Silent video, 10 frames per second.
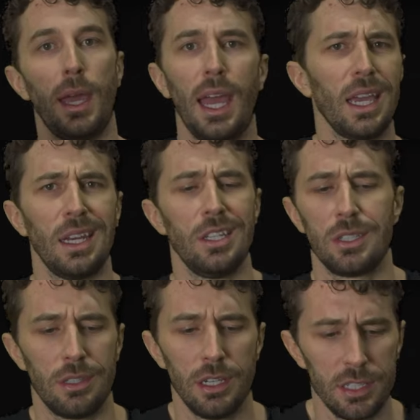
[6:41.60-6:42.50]
back and it
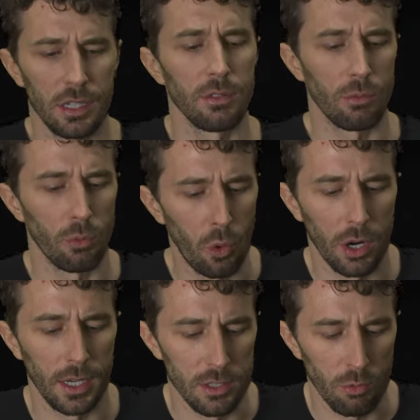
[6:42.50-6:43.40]
just it just doesn't
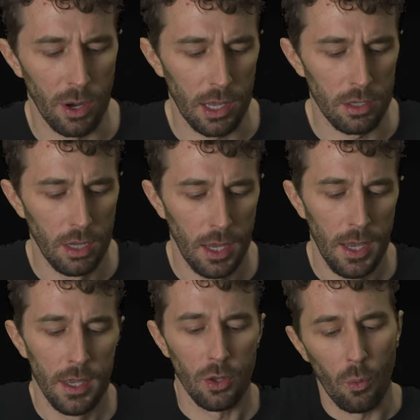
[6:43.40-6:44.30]
work as well
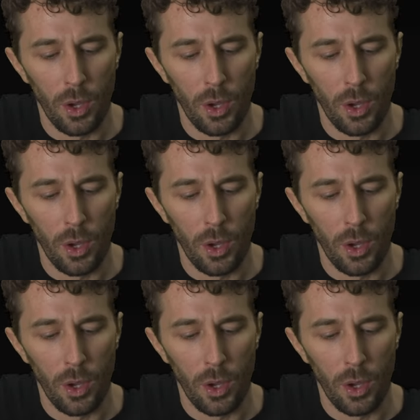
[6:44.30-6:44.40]
the